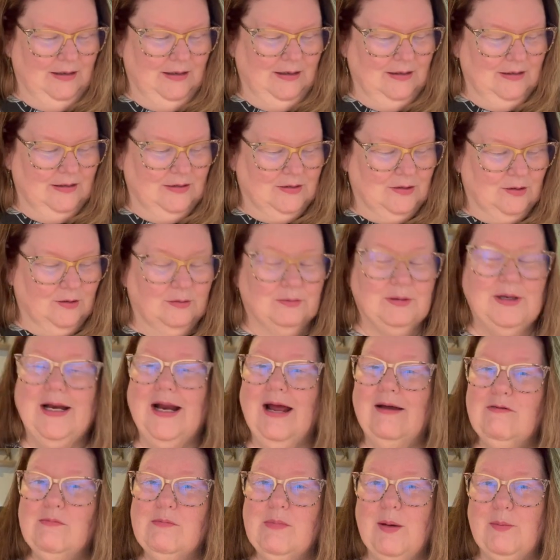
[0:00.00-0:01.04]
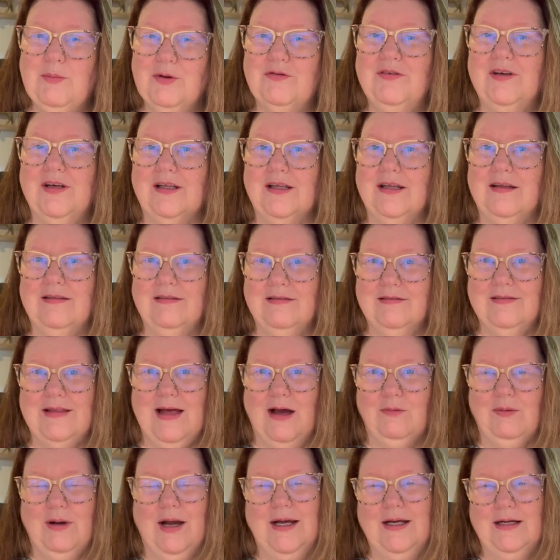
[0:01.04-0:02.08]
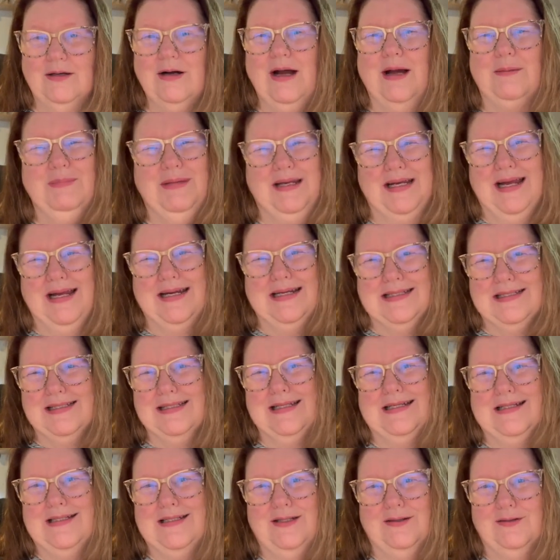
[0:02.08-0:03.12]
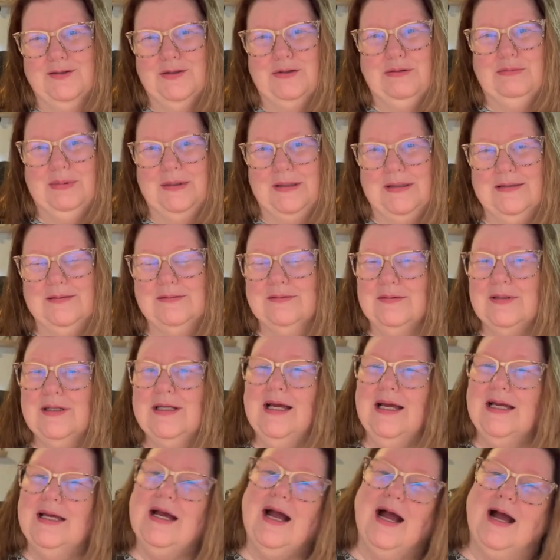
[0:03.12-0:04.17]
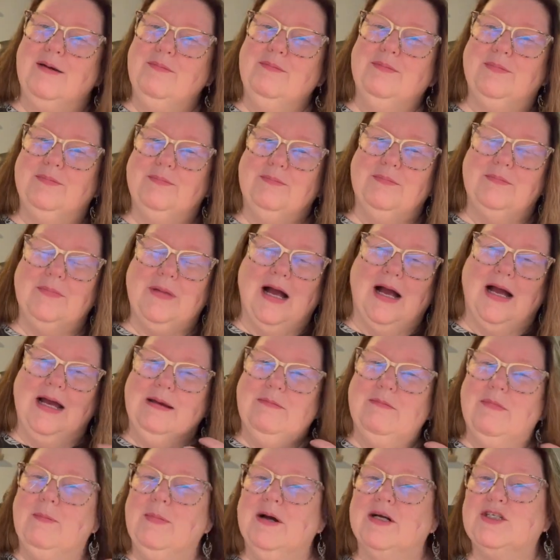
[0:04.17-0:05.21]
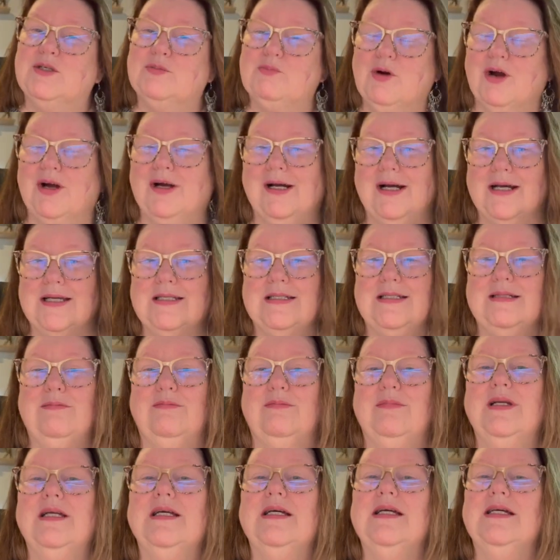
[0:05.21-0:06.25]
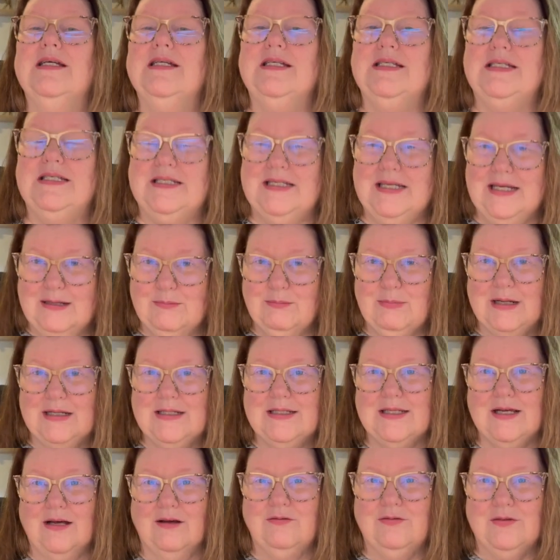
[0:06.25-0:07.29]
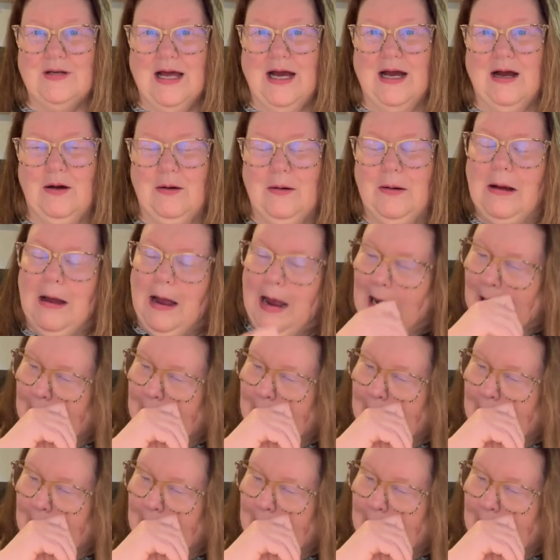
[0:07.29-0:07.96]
So, and I remember feeling that way. I mean, honestly, I still do, but I am much more accustomed to seeing myself now.